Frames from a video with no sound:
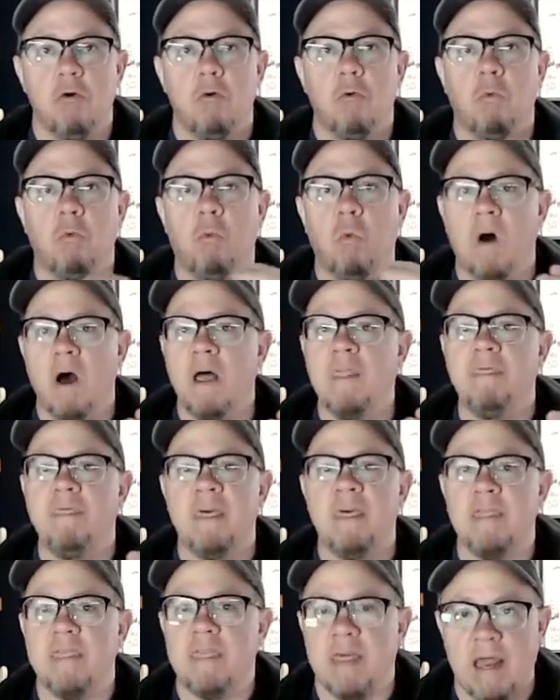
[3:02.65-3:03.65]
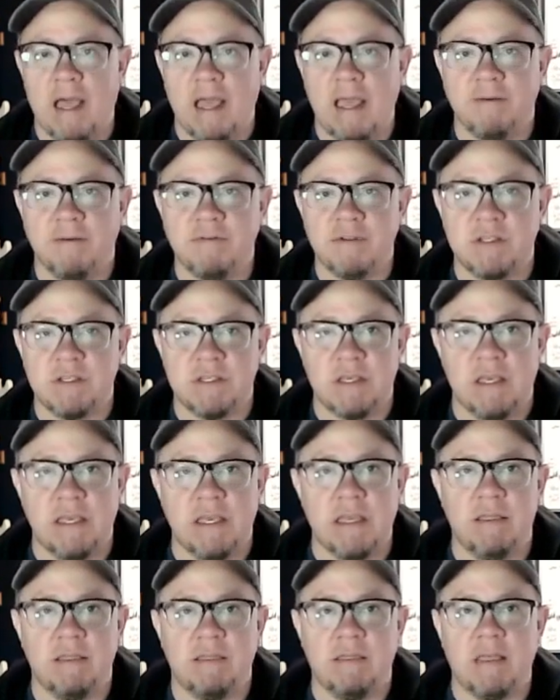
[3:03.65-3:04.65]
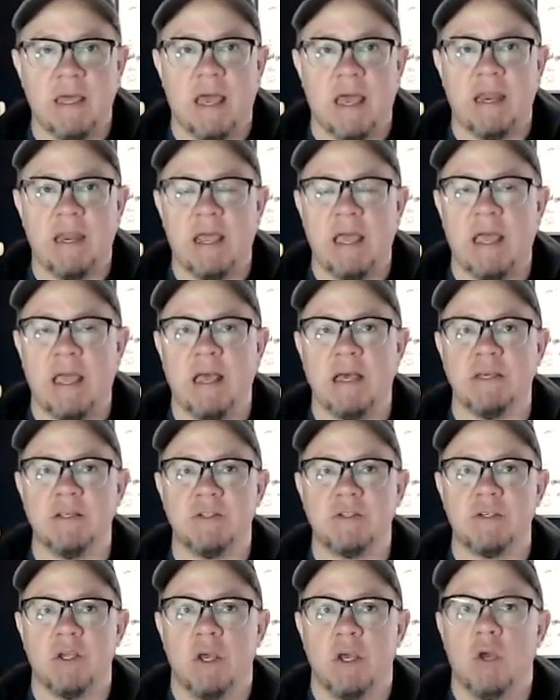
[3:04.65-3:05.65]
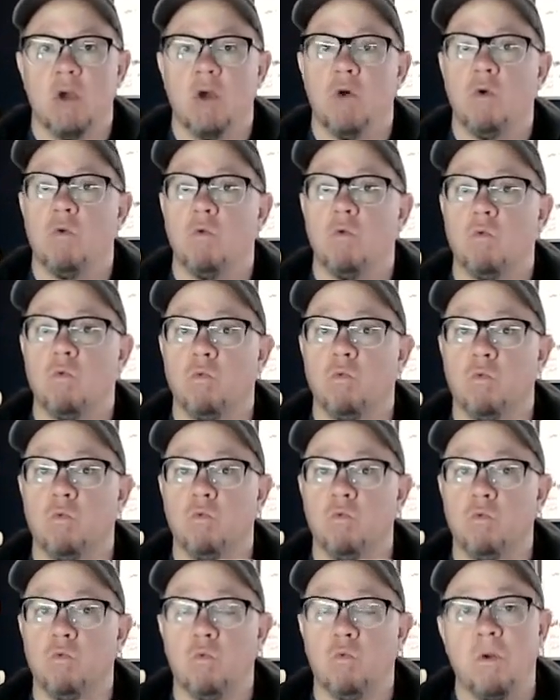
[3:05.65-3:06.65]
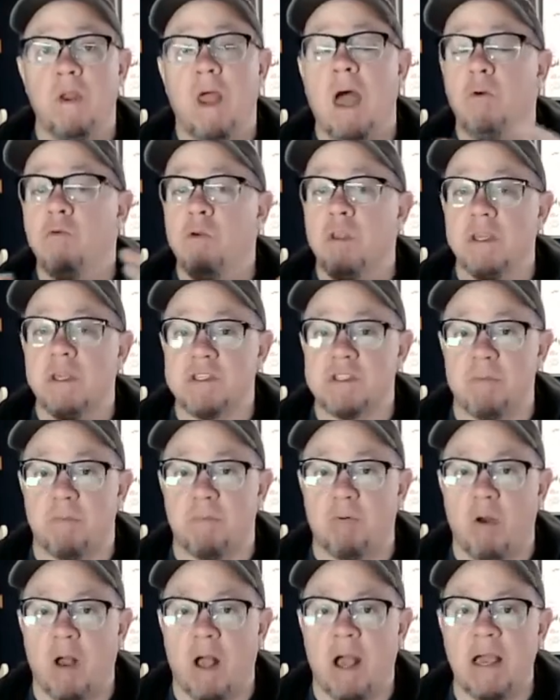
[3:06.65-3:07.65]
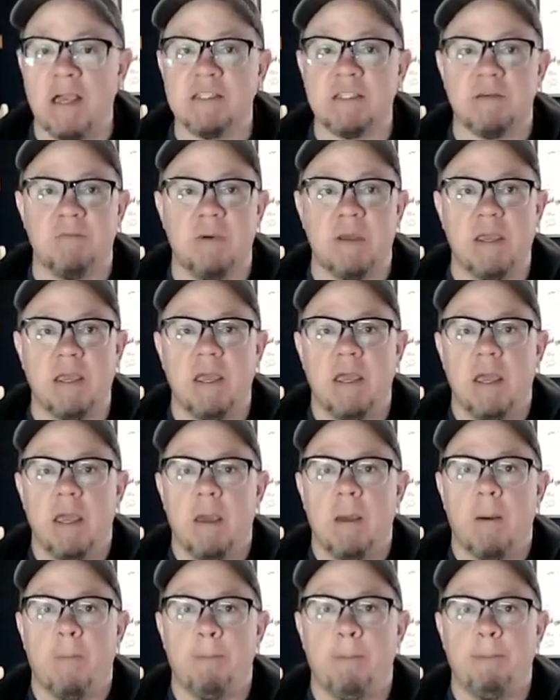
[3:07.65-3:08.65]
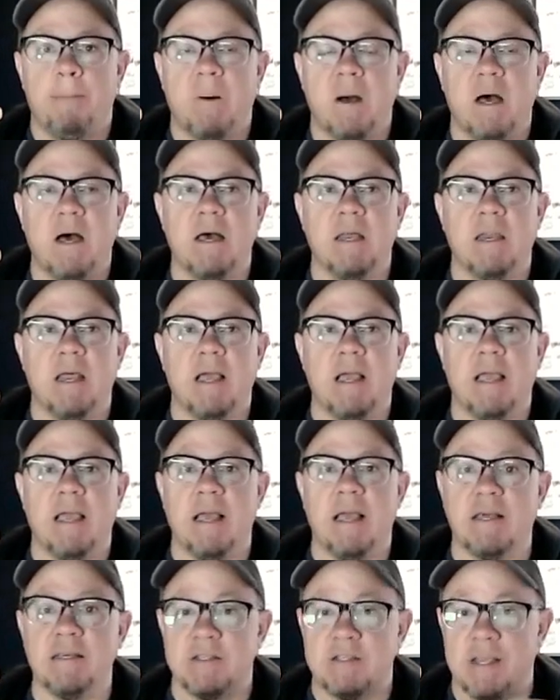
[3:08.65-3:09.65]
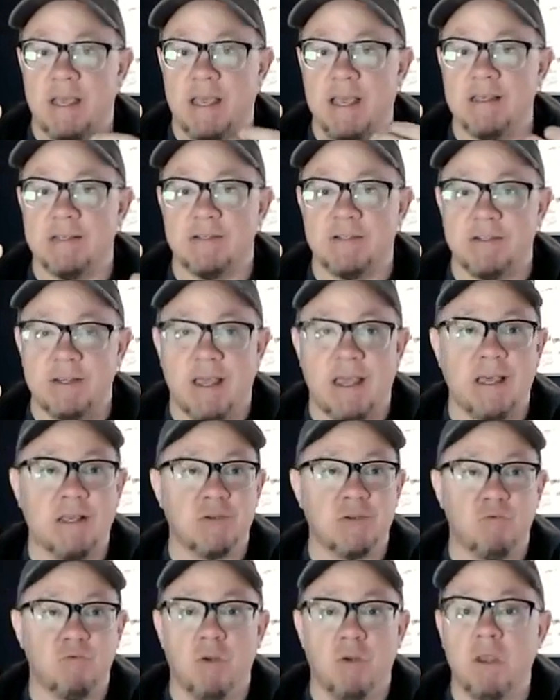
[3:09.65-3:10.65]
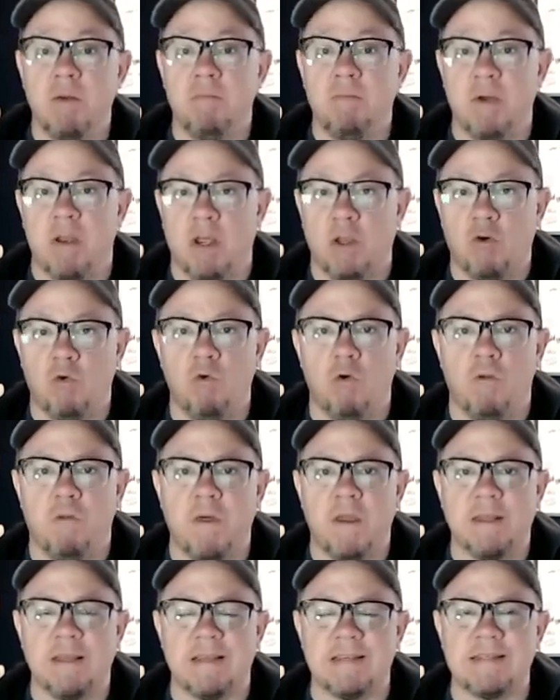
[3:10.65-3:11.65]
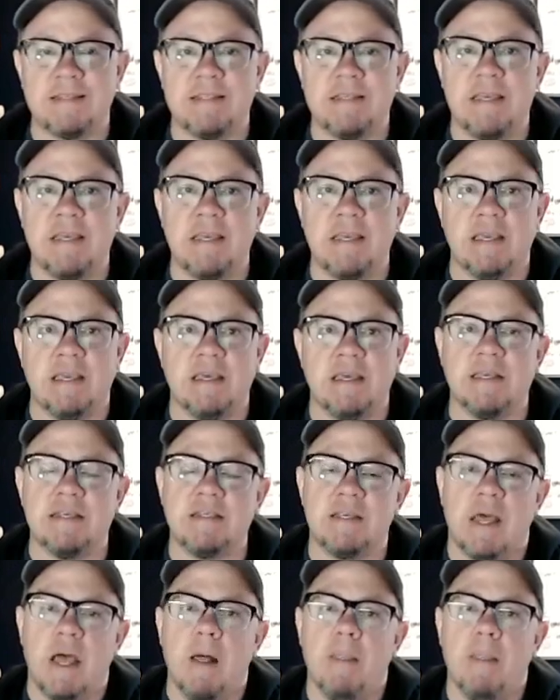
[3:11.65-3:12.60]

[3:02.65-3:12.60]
One thing that I have seen that has not really surprised me, but has has has really been a cool thing to see is